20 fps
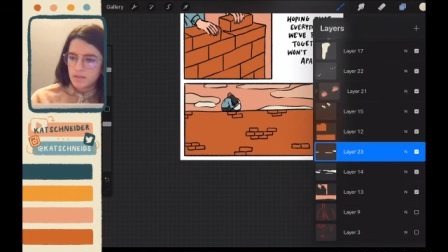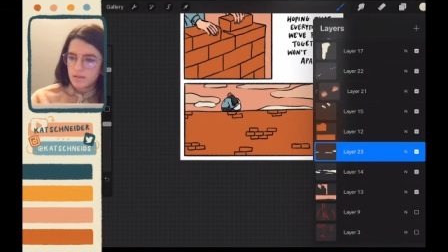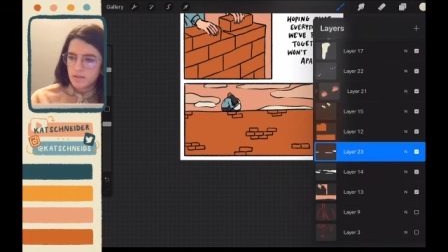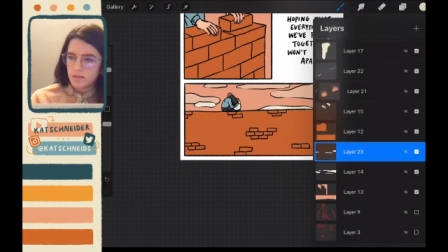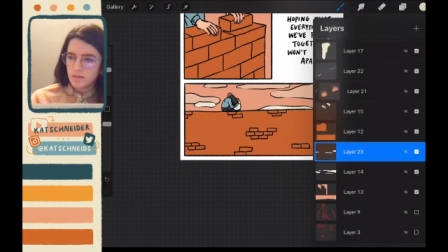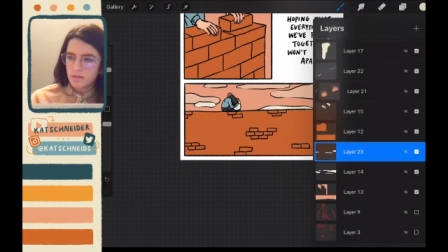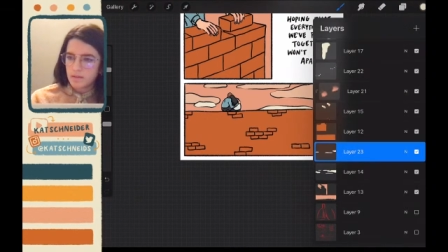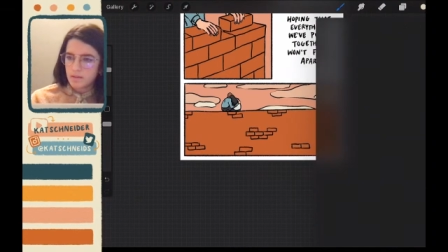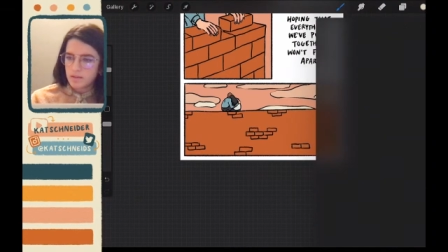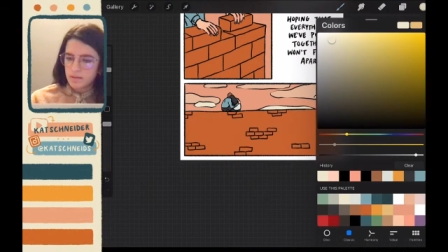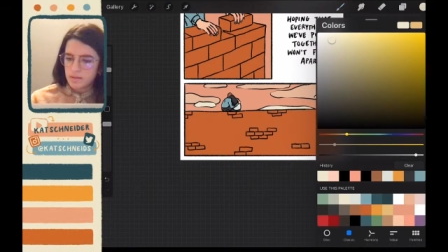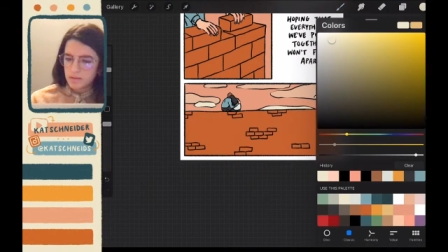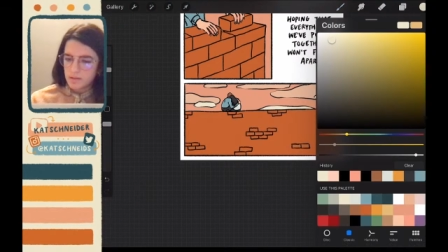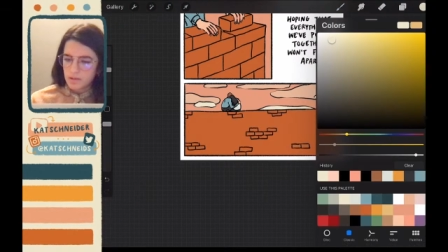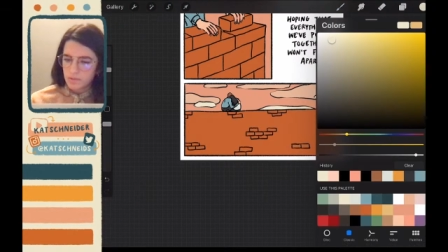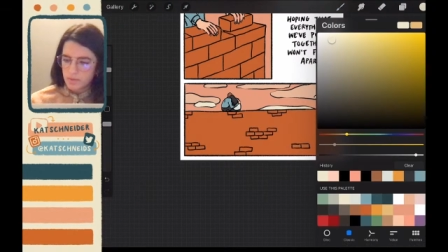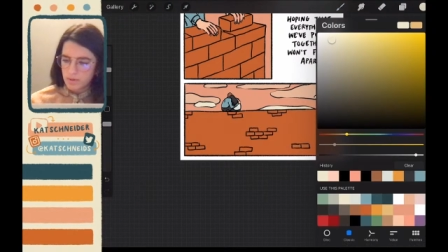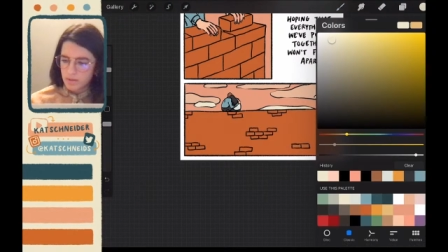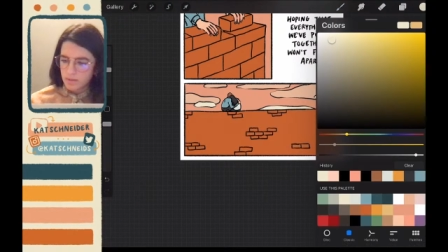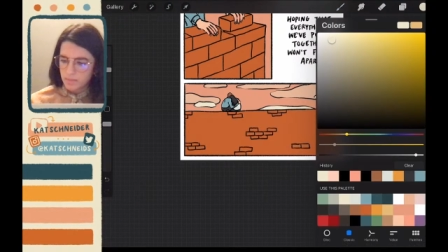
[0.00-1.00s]
And then,
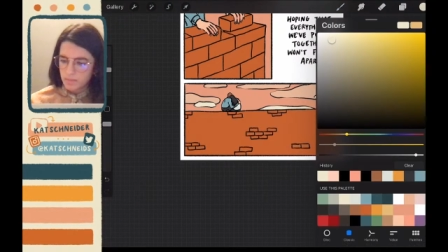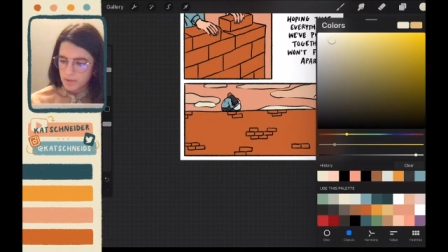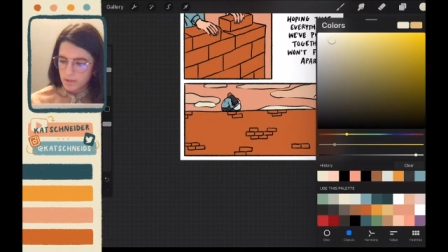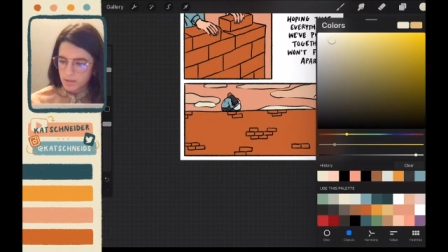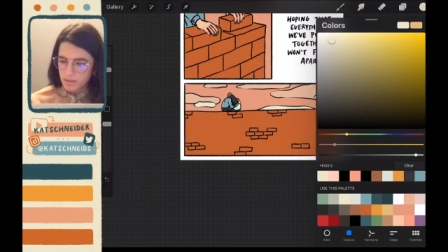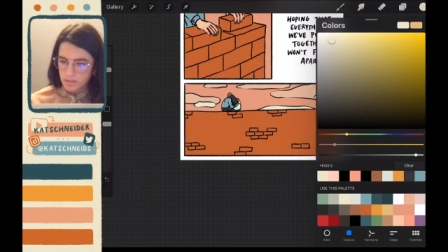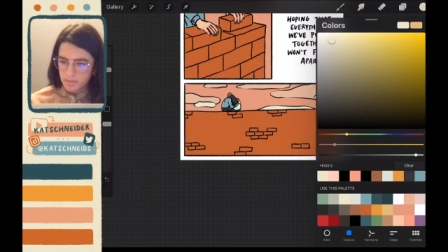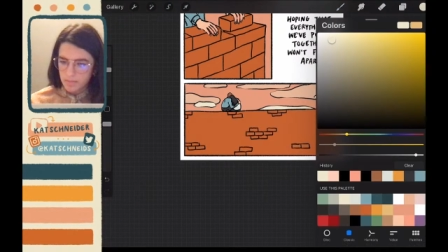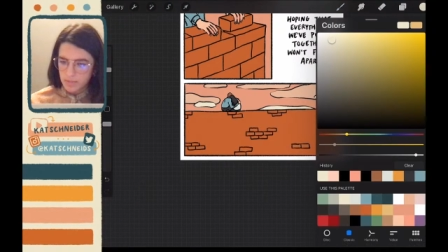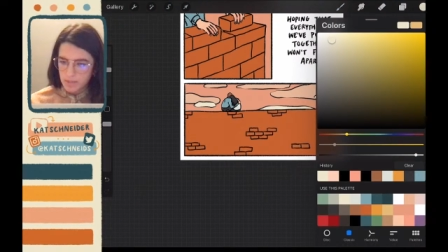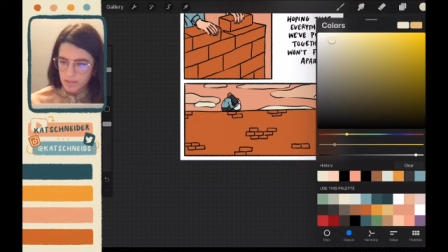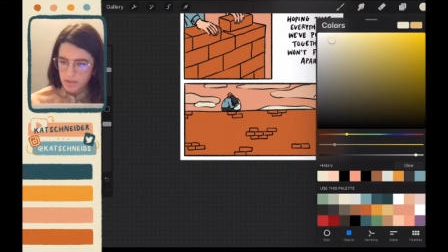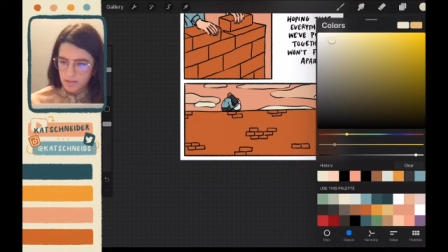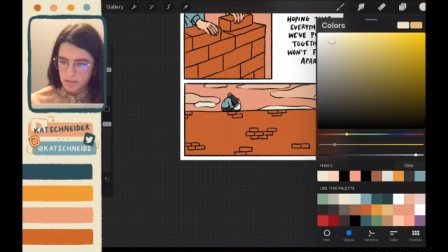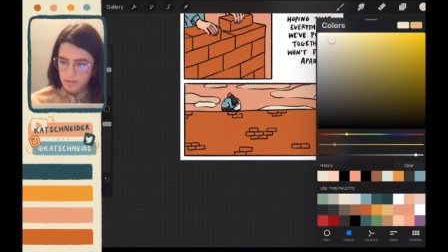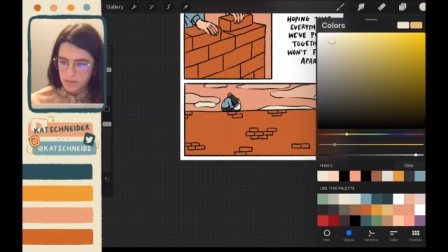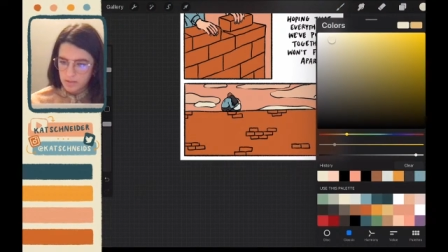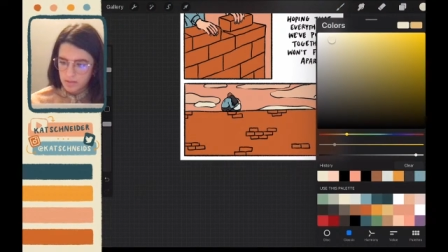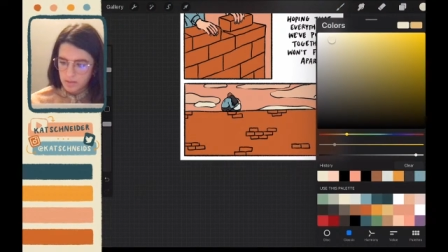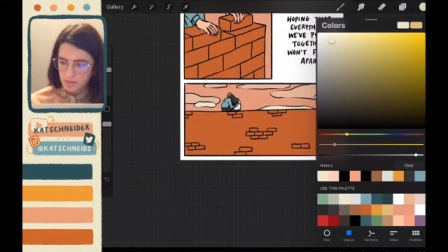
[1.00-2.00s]
you know what, I'm gonna make
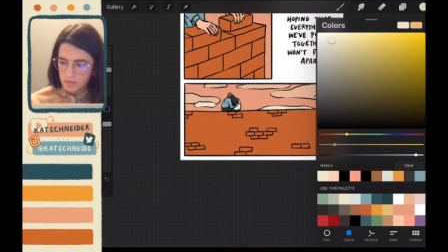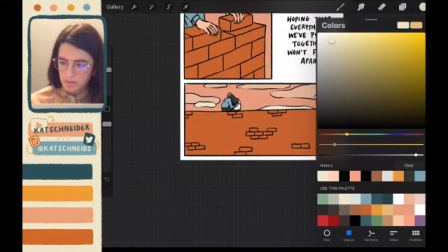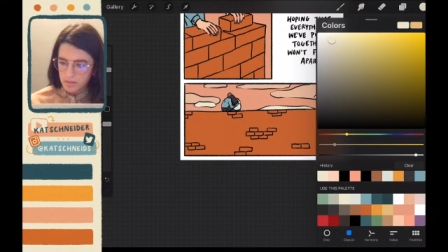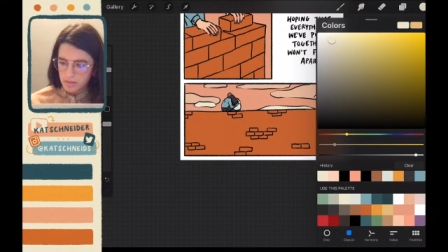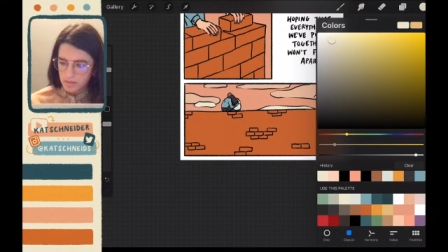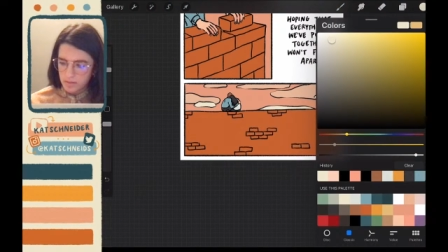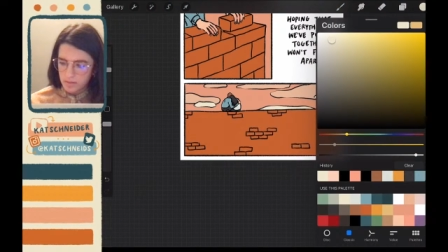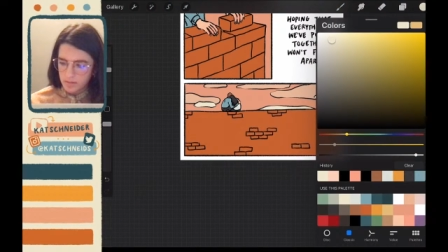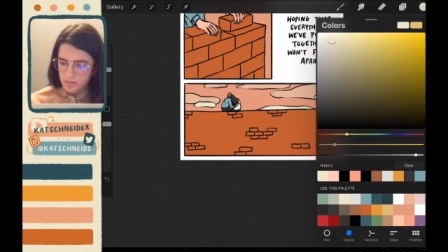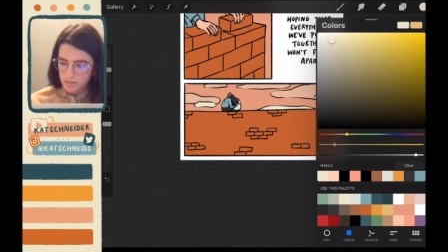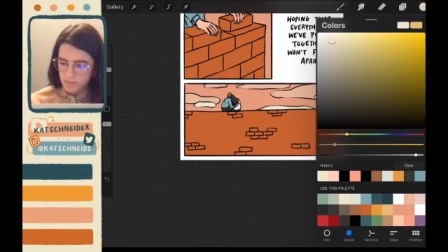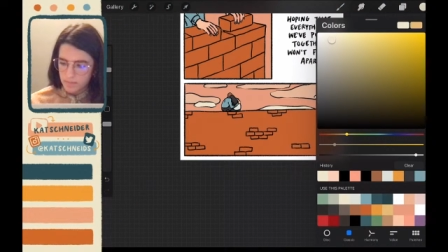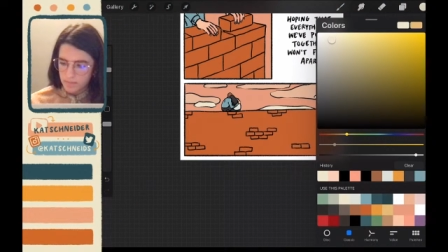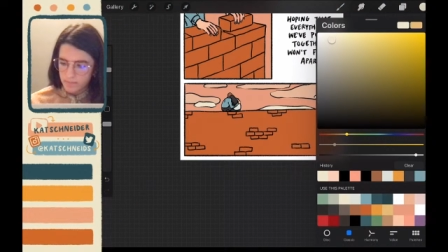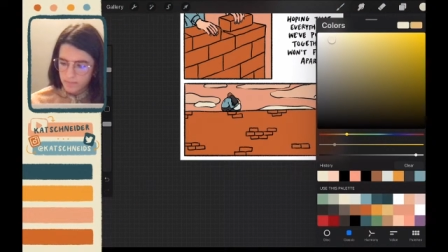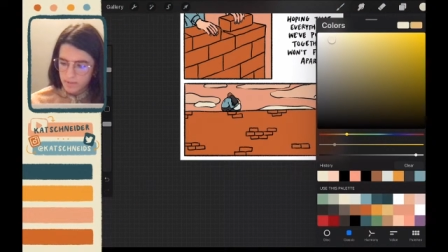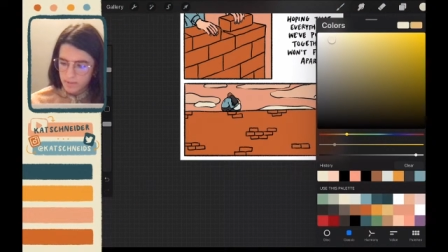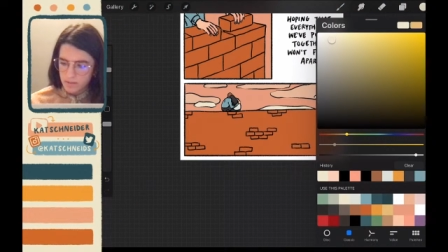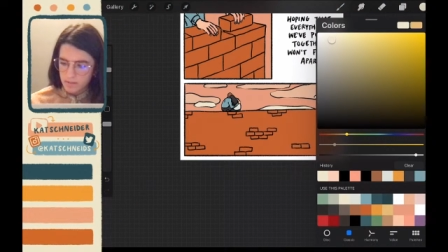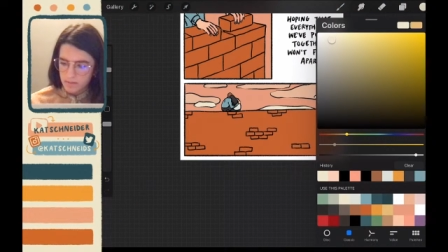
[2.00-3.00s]

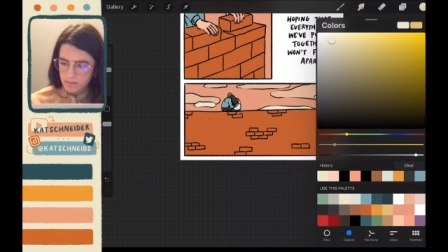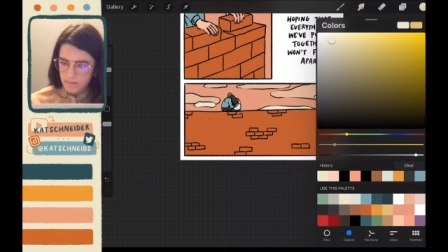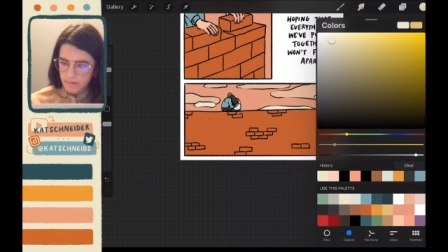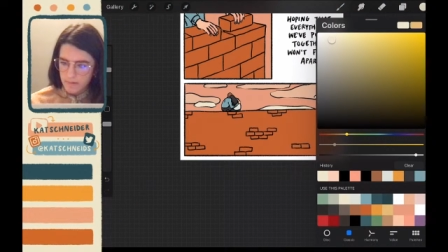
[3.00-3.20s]
some